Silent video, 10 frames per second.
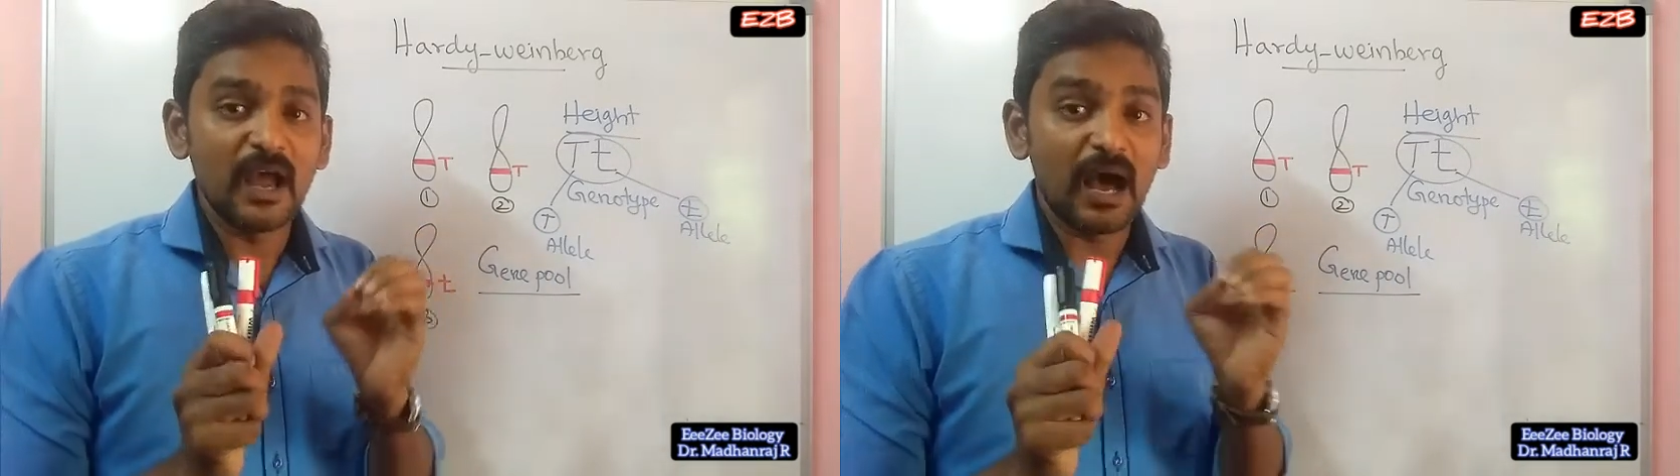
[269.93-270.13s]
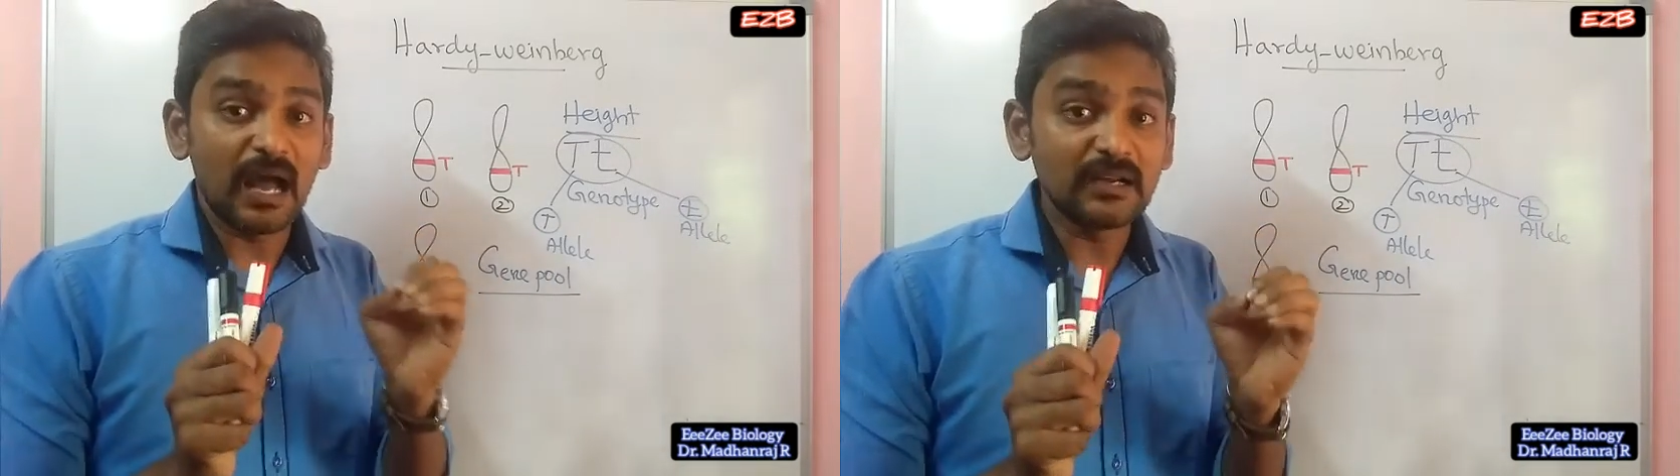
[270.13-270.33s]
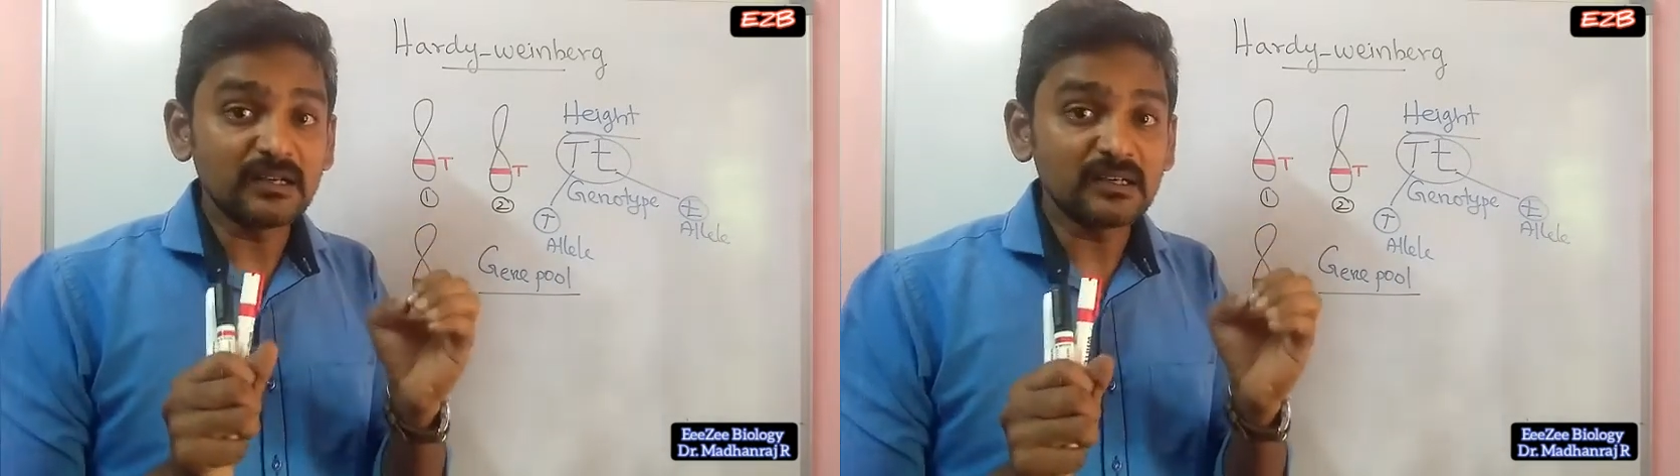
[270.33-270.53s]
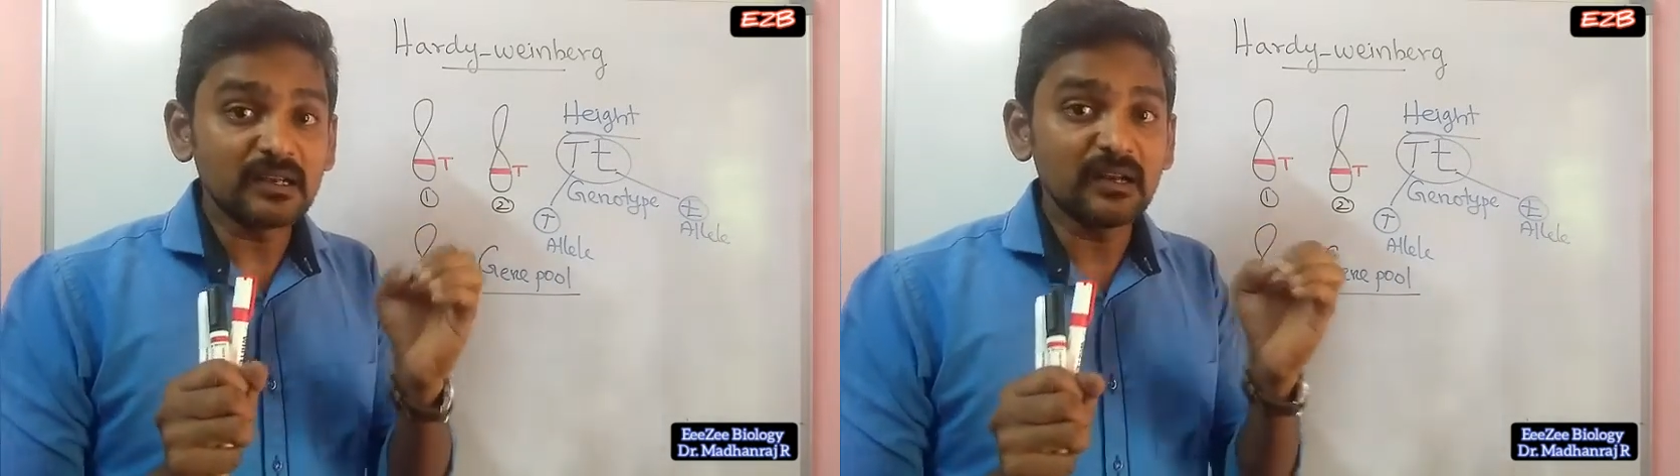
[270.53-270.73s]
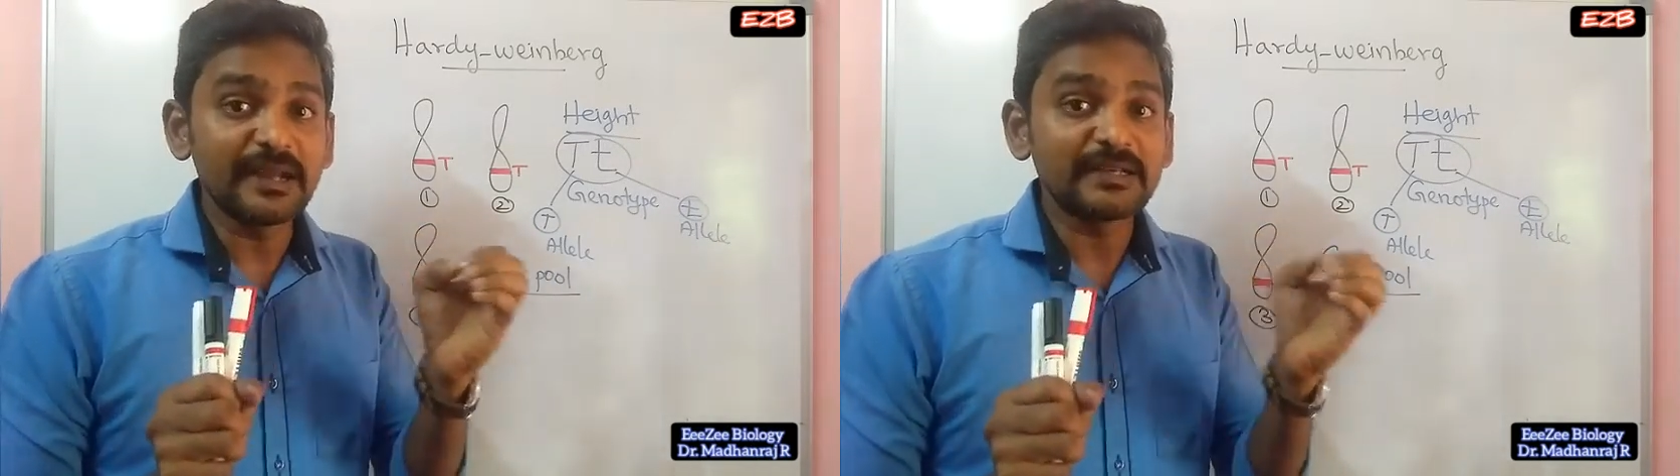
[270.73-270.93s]

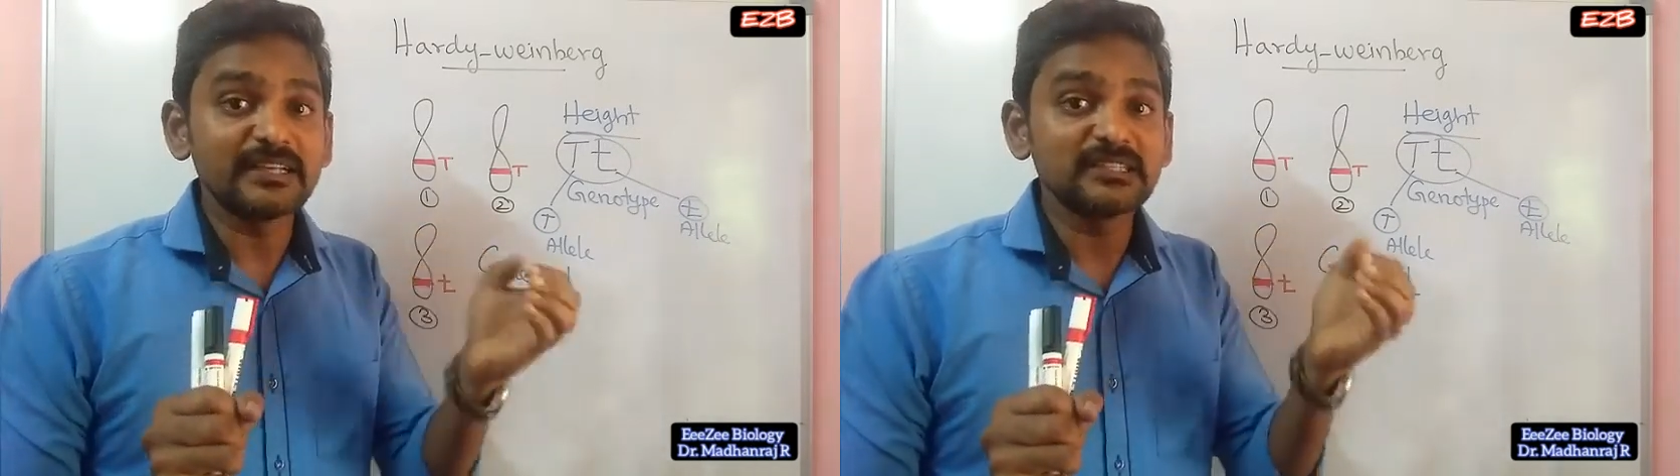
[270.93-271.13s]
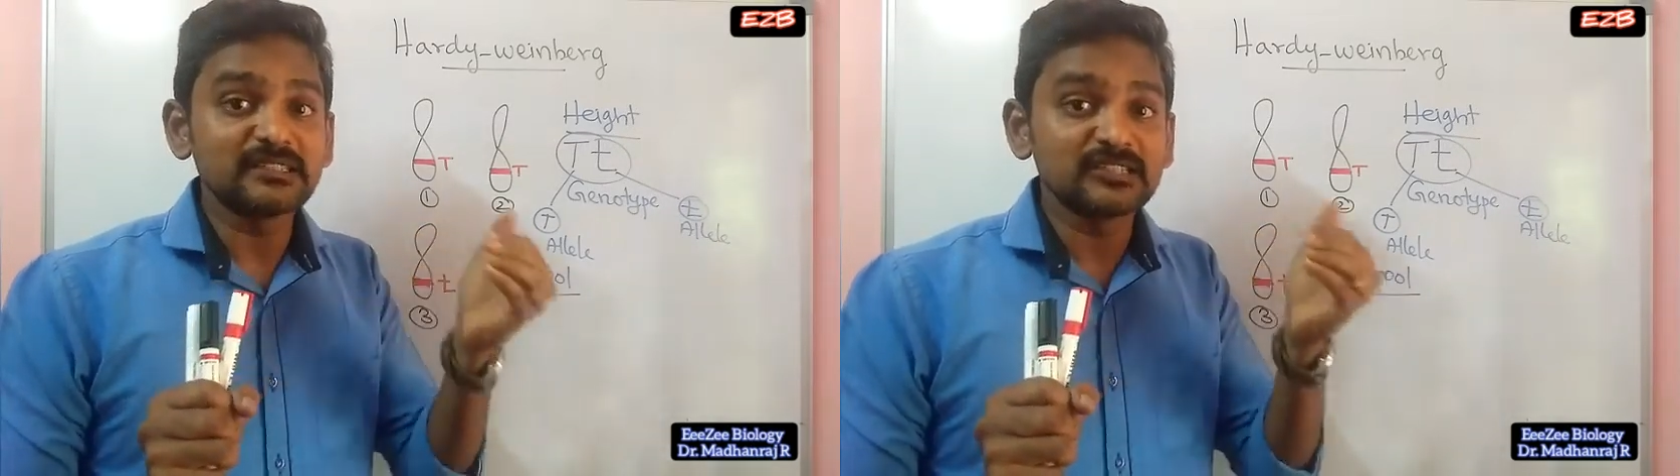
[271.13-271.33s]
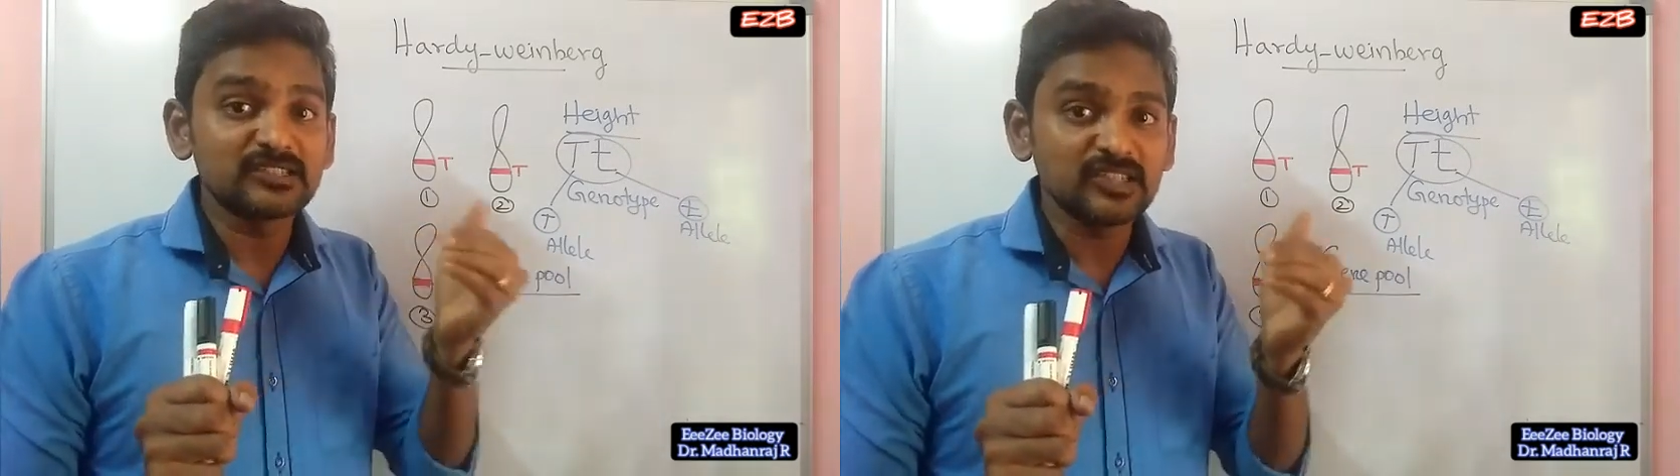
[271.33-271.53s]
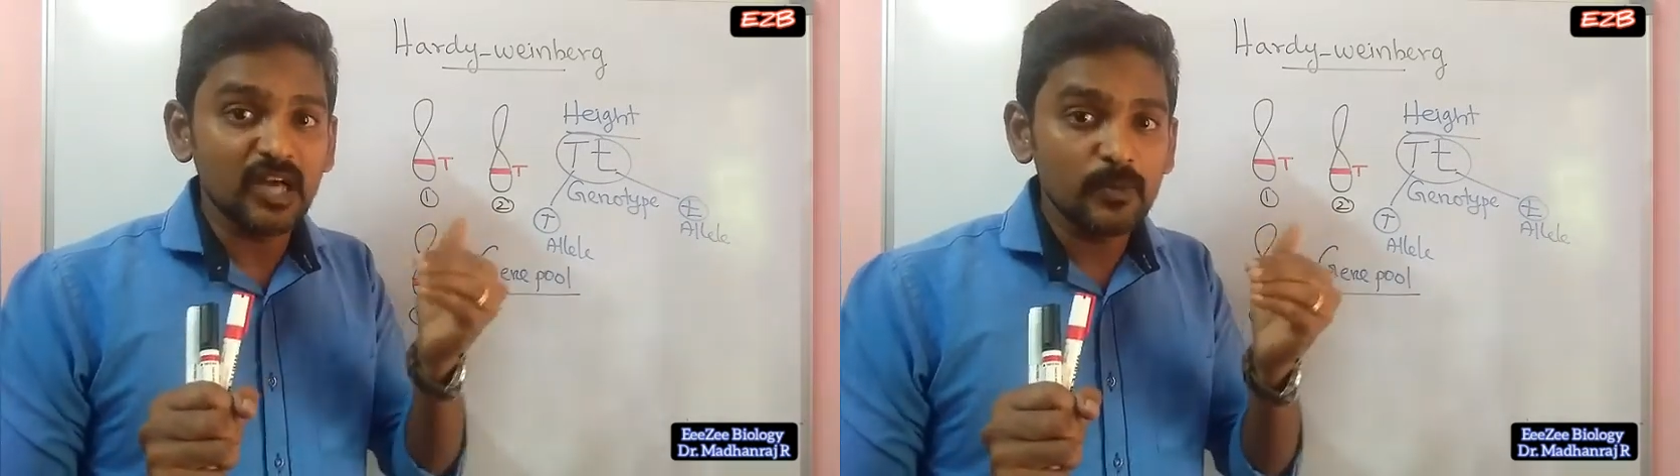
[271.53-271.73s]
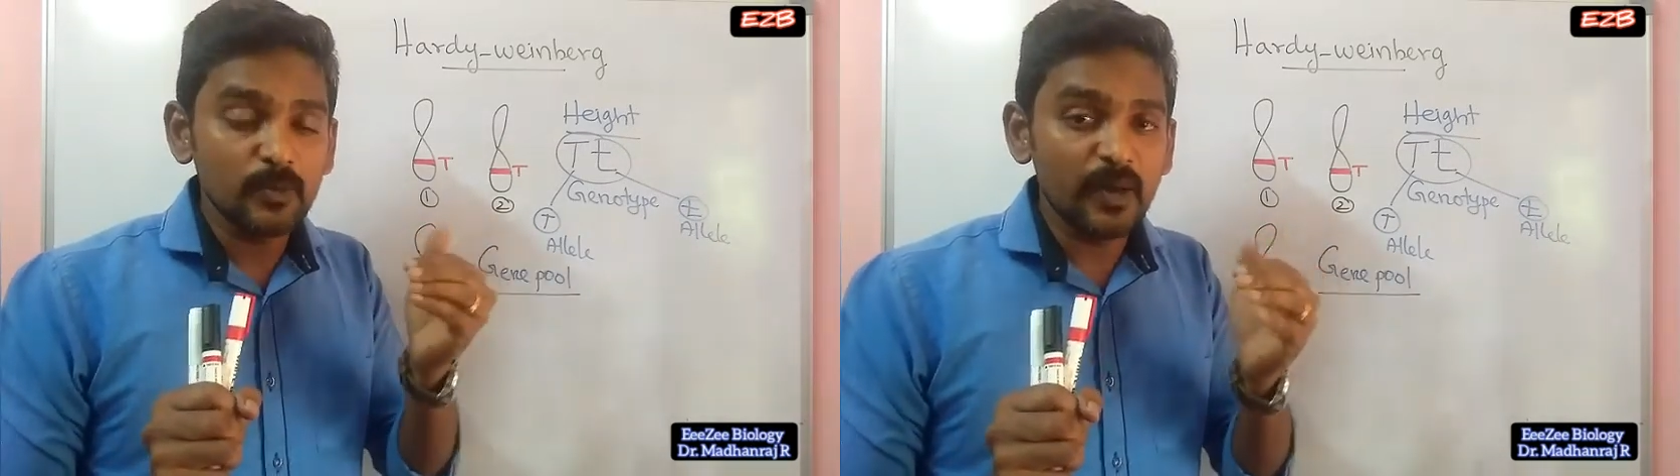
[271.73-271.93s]
until it is disturbed